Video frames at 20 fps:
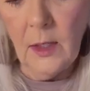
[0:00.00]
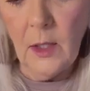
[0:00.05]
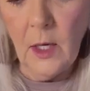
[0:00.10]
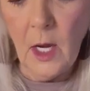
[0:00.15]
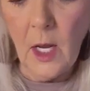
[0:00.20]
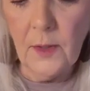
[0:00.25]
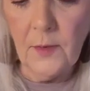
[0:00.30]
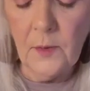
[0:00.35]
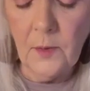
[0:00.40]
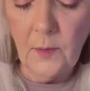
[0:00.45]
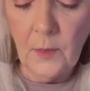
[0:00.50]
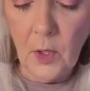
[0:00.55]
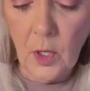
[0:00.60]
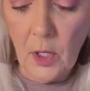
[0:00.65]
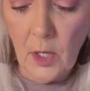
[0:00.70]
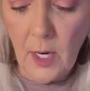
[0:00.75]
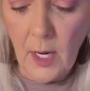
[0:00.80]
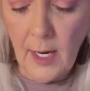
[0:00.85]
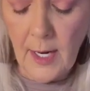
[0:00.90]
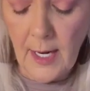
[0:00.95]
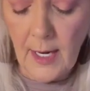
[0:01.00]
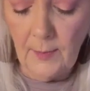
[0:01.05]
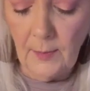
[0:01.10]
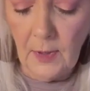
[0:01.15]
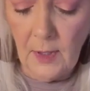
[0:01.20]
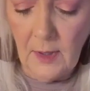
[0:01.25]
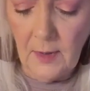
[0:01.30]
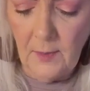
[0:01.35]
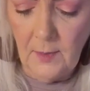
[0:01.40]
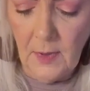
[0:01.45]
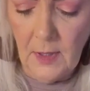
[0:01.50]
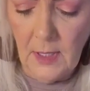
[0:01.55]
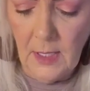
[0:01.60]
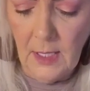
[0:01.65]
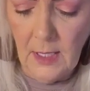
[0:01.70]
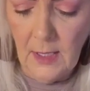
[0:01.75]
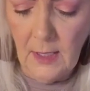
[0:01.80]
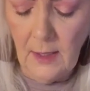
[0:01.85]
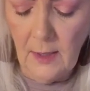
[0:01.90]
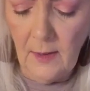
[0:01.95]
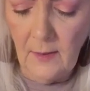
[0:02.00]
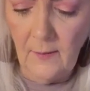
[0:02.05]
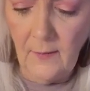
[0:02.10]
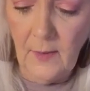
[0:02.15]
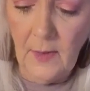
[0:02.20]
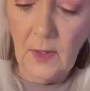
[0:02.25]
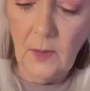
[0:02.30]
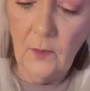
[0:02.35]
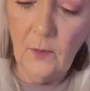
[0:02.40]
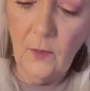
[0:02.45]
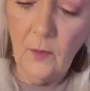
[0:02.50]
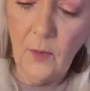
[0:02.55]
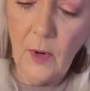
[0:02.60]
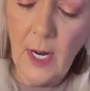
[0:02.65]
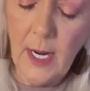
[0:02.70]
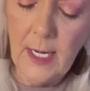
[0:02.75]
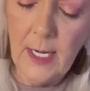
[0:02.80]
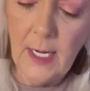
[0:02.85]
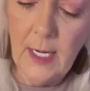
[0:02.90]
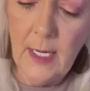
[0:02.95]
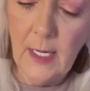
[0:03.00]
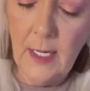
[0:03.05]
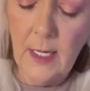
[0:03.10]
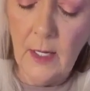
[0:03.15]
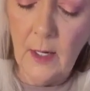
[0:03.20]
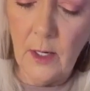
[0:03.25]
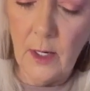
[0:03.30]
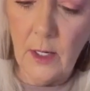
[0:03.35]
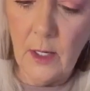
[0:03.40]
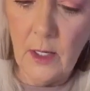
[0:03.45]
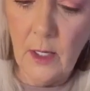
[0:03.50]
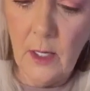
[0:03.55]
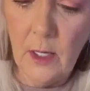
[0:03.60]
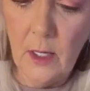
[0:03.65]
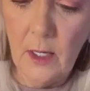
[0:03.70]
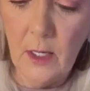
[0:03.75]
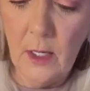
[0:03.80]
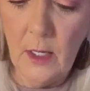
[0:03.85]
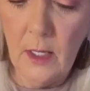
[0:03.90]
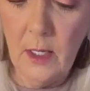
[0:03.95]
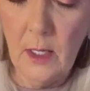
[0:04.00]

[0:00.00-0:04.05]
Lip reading: And y'all, tomorrow night I'm going to be in an event right here